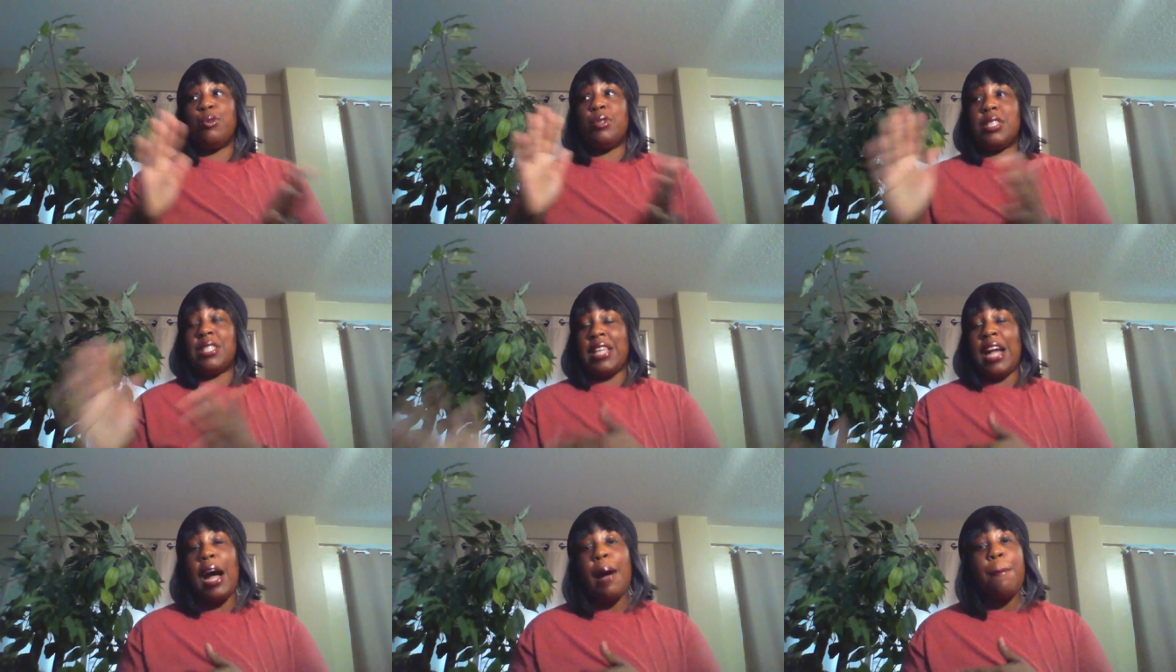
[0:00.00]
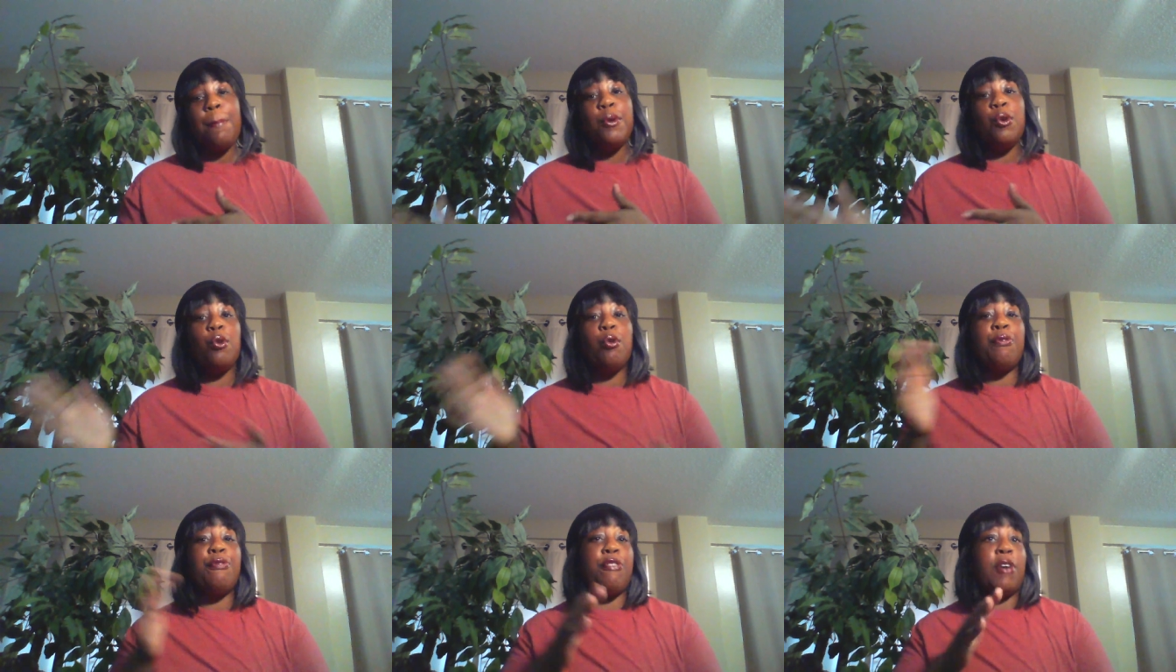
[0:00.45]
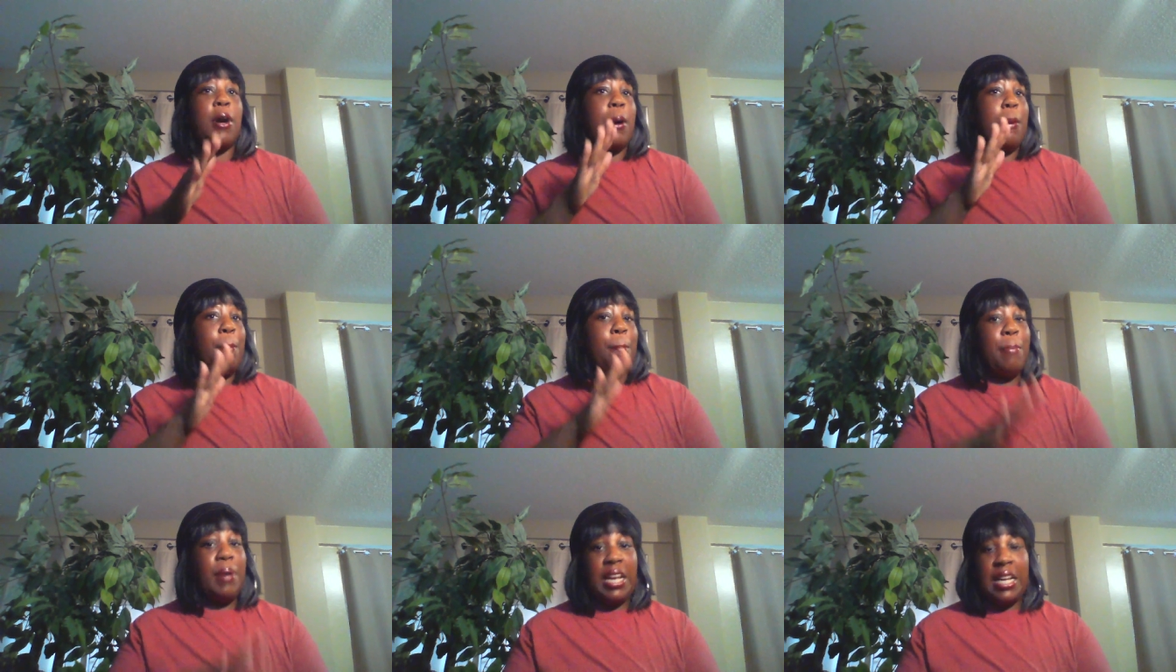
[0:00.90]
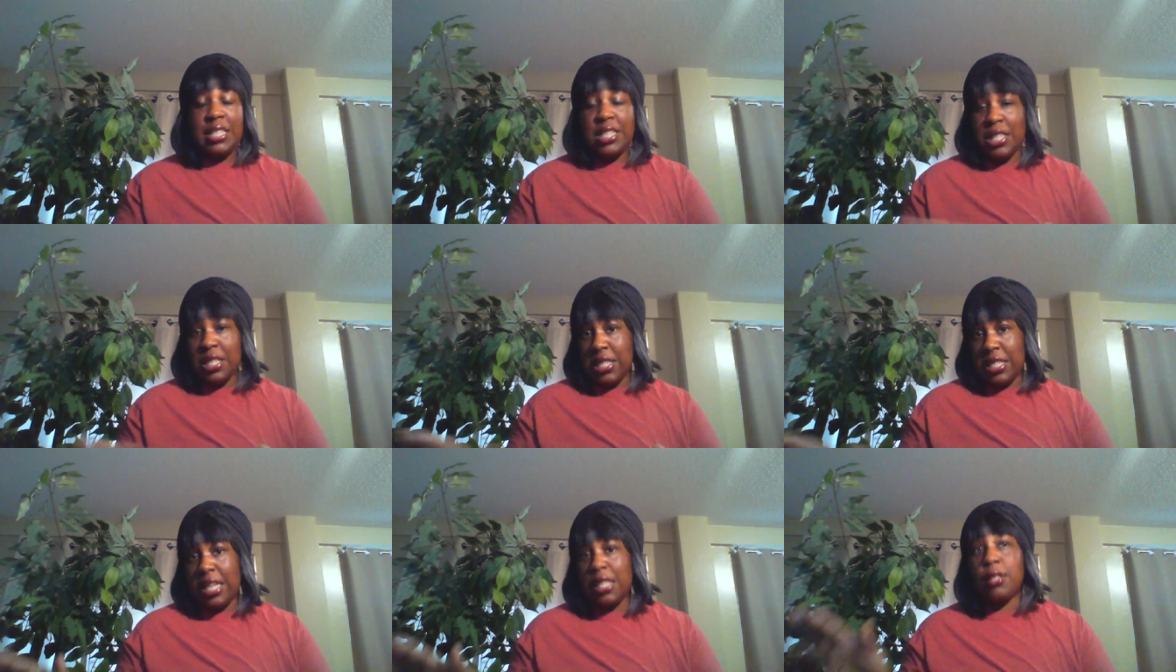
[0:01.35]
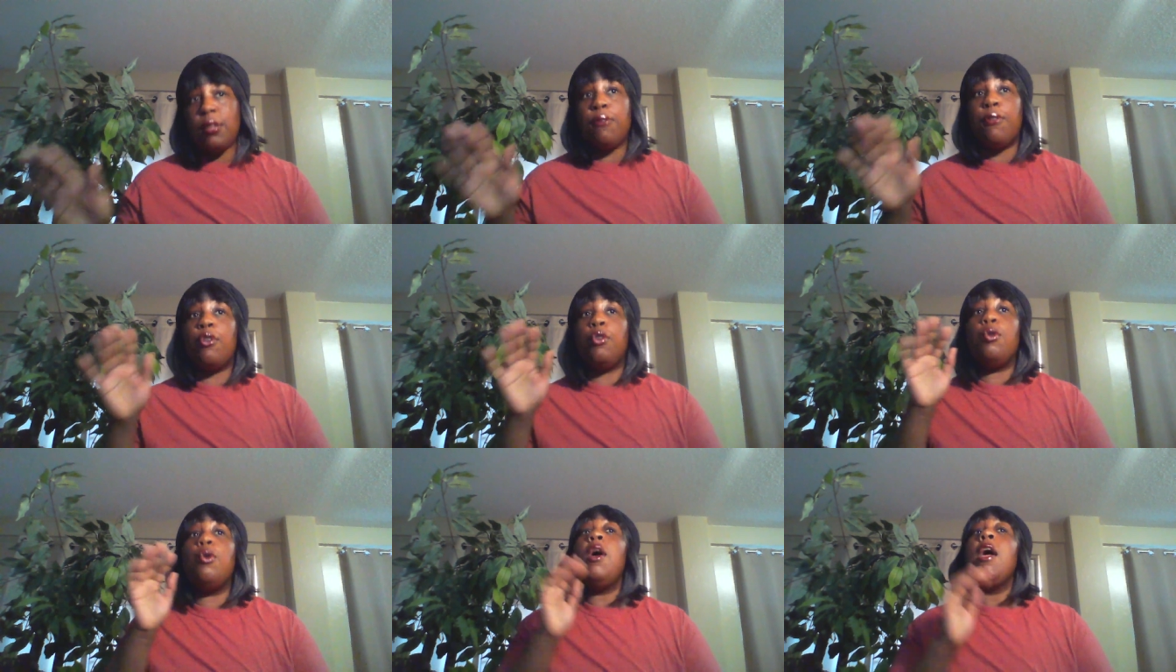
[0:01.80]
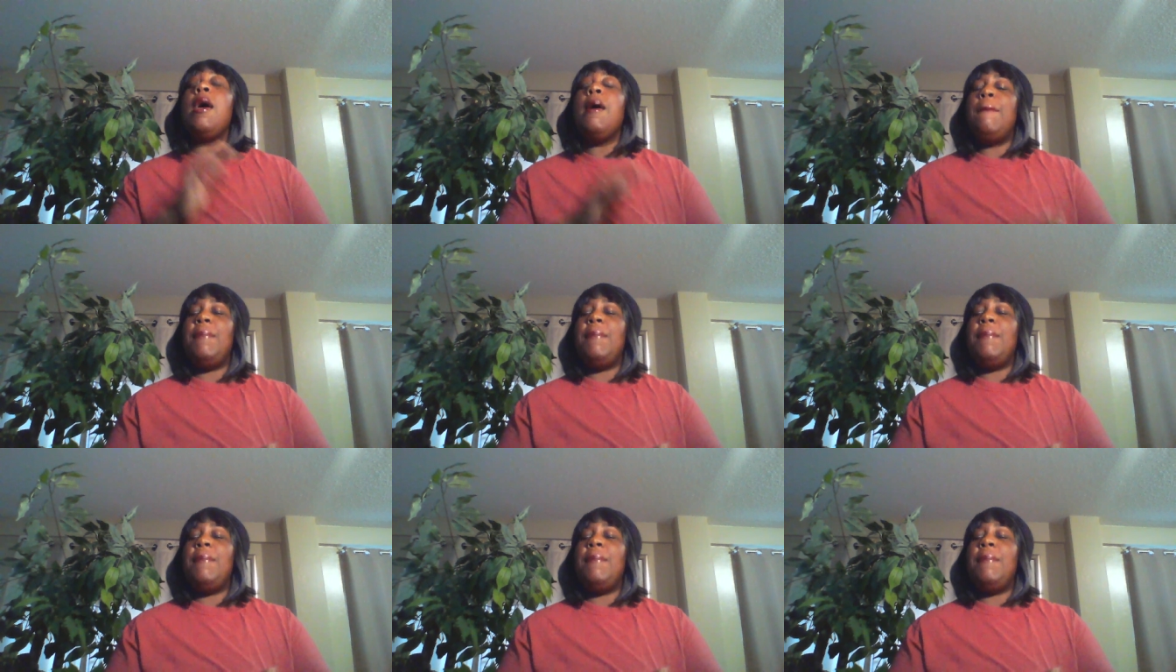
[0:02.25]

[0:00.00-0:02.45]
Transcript: stop you from being successful,